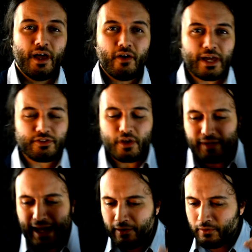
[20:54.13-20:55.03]
Okay, so
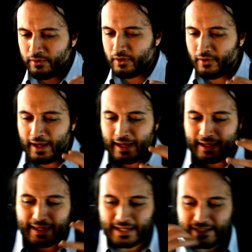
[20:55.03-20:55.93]
now you are
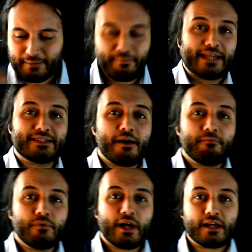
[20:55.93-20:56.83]
getting
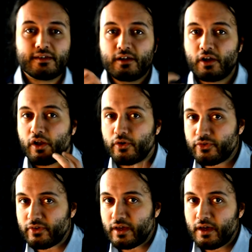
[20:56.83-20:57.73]
better, you're getting
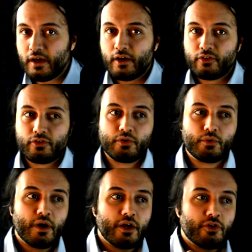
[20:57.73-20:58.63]
closer
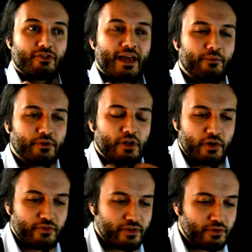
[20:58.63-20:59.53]
to, you sound
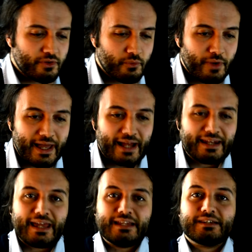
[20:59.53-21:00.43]
closer to the way a
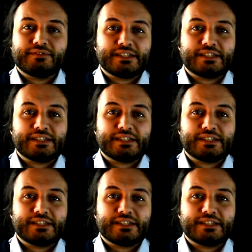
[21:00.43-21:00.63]
native